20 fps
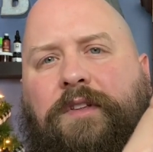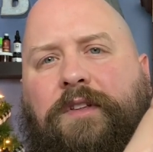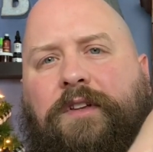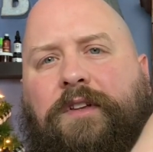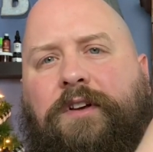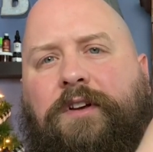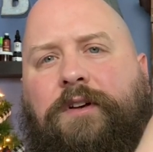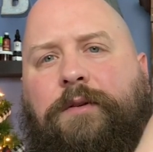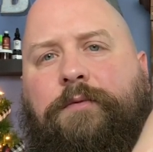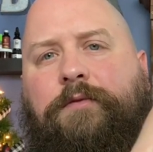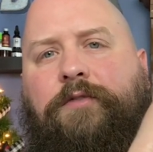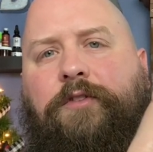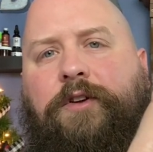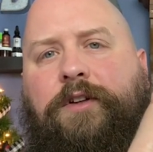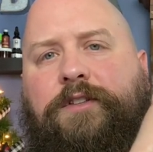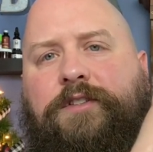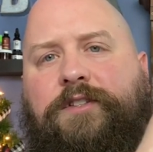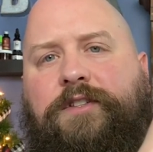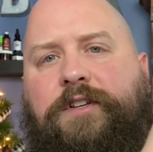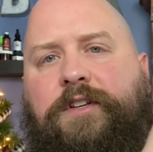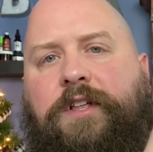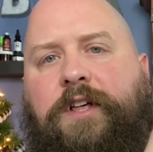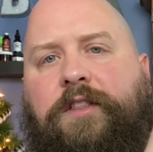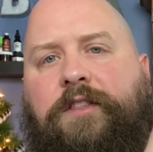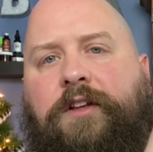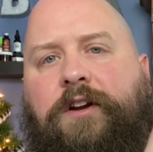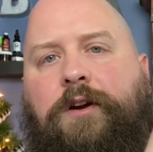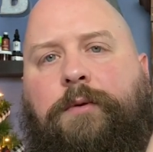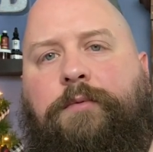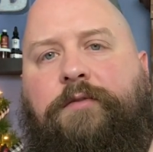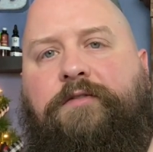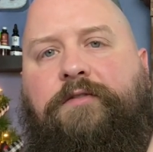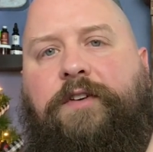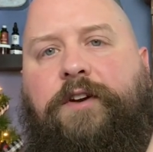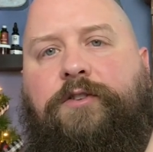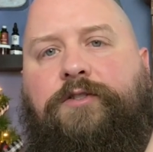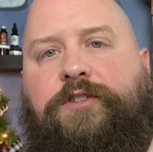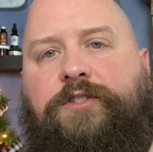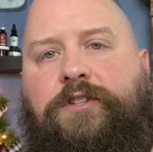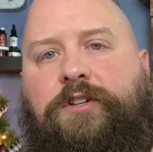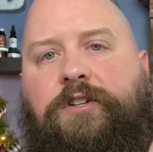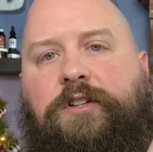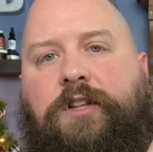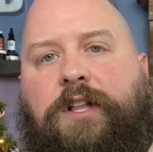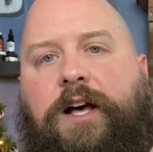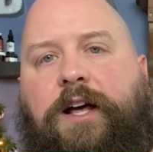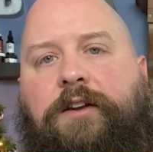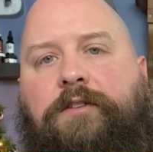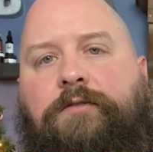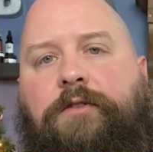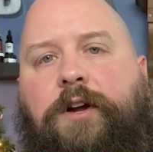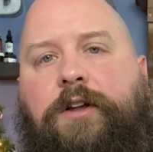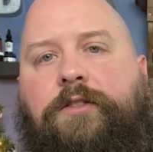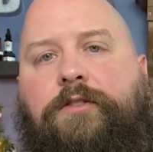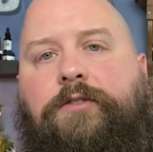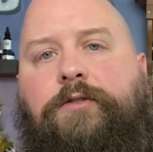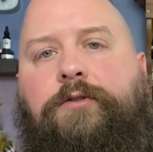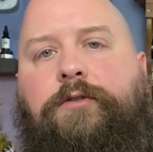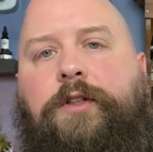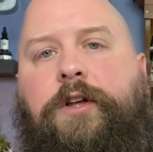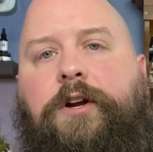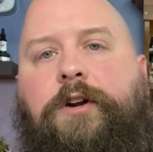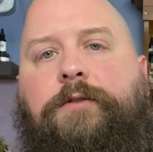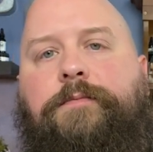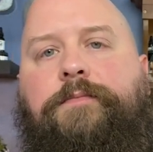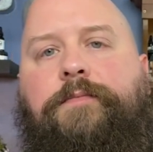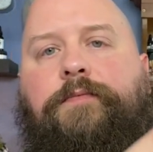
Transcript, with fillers: Um, if you can see that there, my finger just gliding right through there.